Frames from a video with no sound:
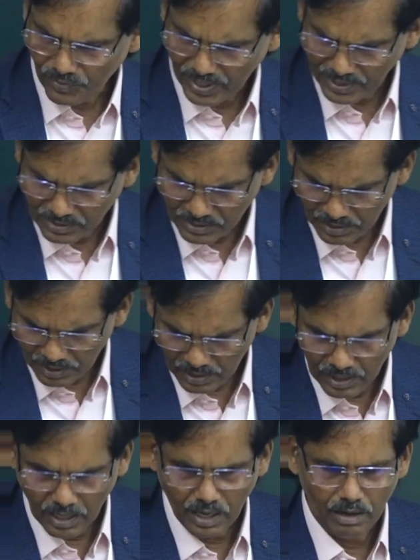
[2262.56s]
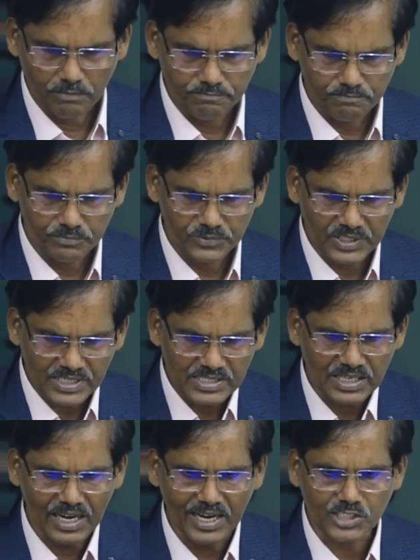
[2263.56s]
friend,
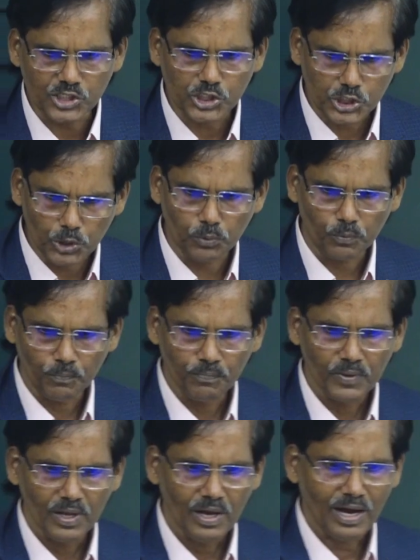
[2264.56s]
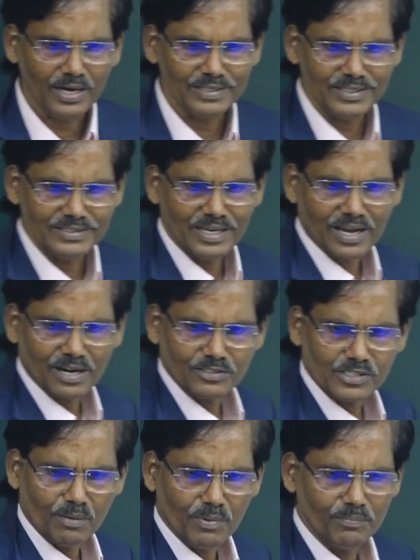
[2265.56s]
this leads to, and these are
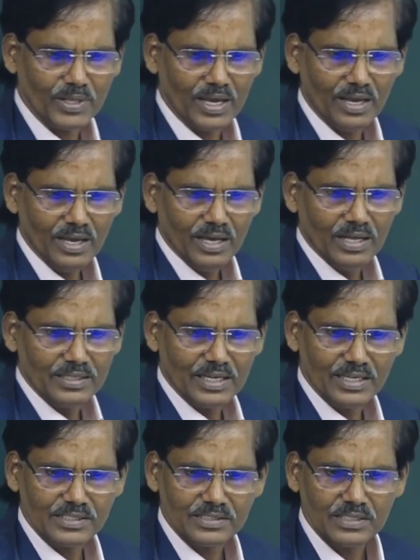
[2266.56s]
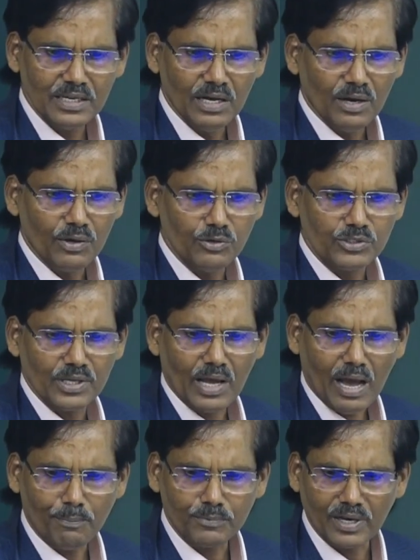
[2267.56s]
some of the things you see
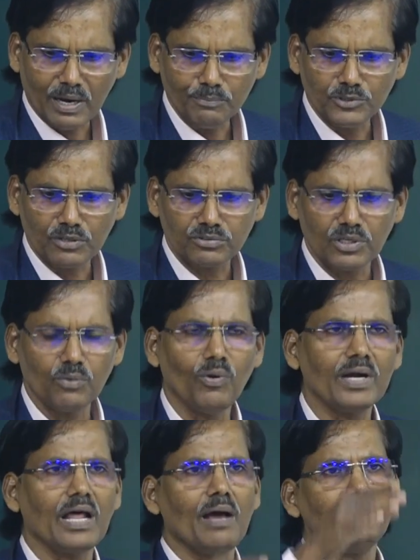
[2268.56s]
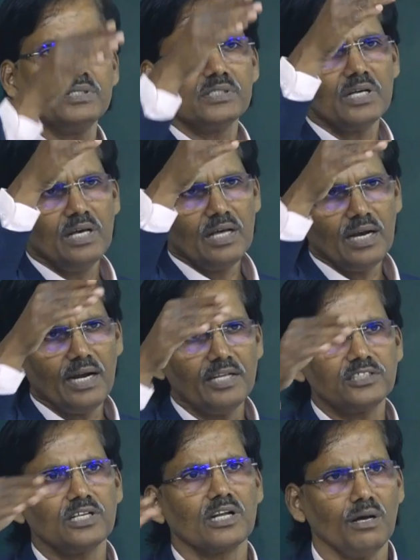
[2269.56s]
after absorption what happens,
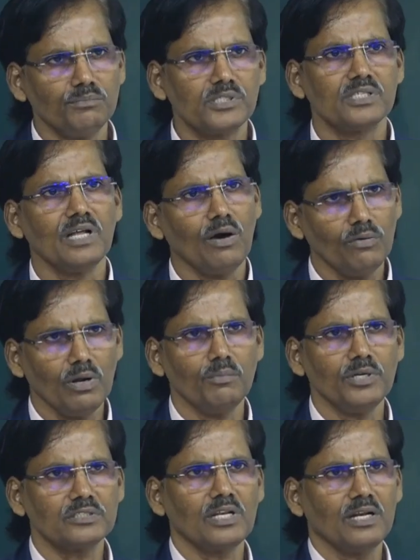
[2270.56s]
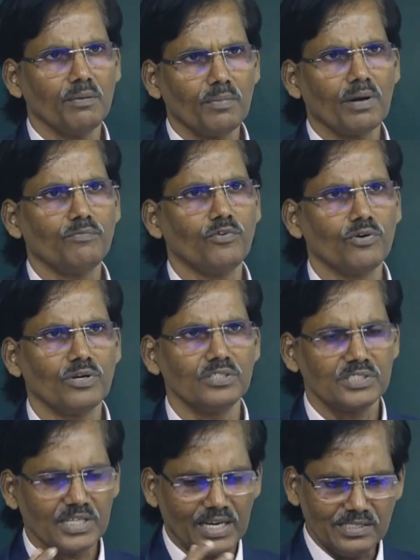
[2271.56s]
radiation comes down, obviously number of
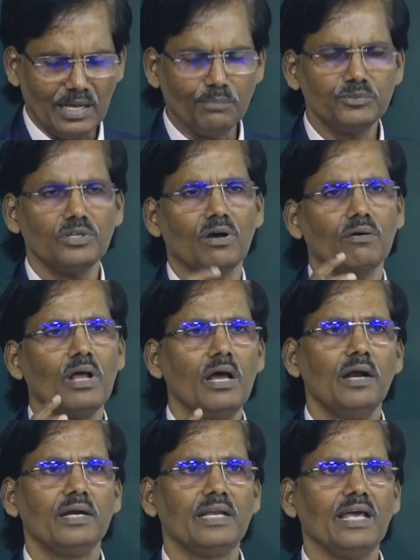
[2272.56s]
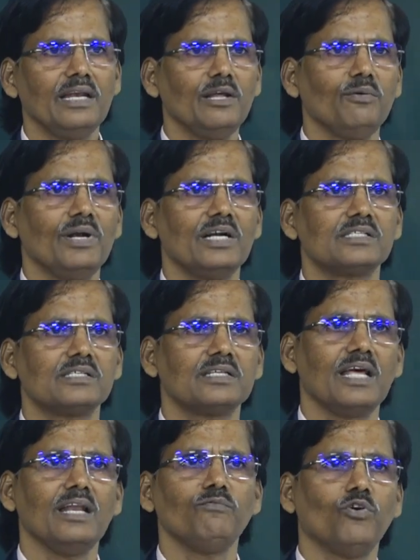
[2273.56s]
photons gets absorbed, 10 units,
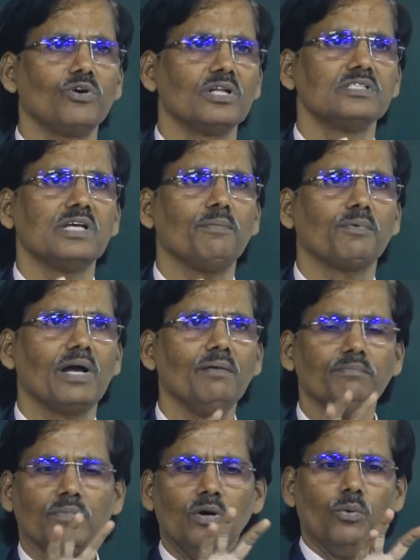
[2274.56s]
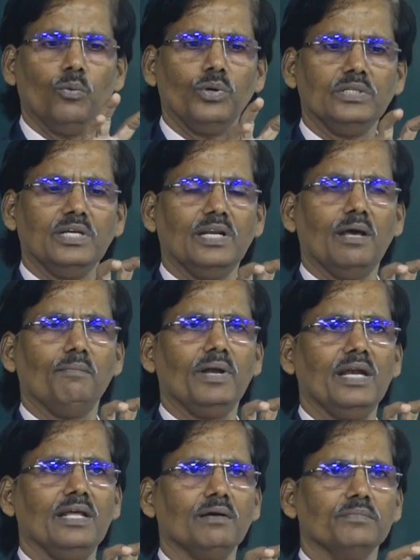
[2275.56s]
10 photons have come within a
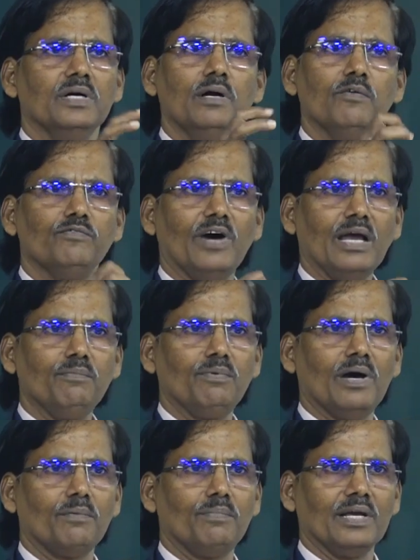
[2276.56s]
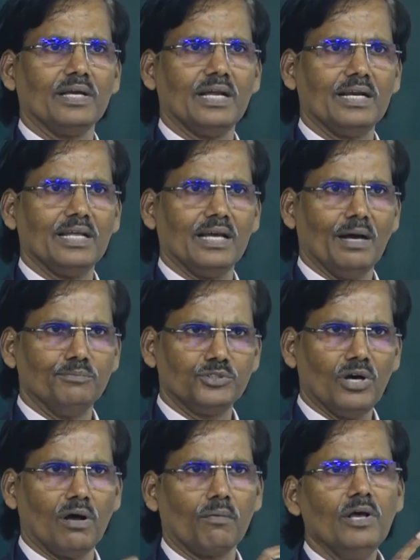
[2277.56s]
medium, 5 are being getting
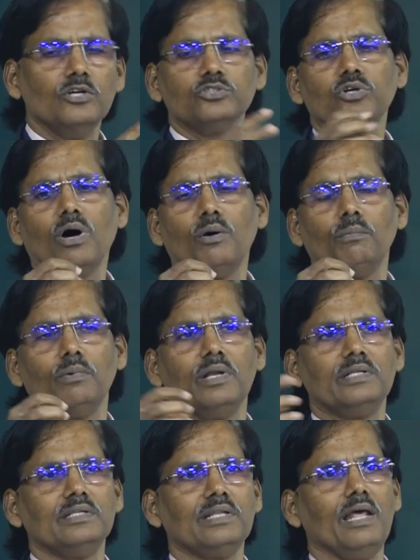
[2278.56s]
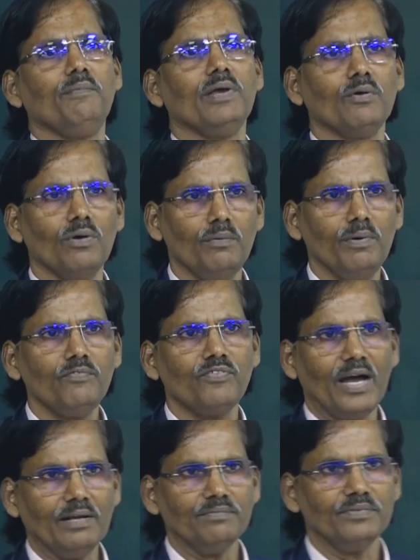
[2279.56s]
absorbed, so leaving will be 5.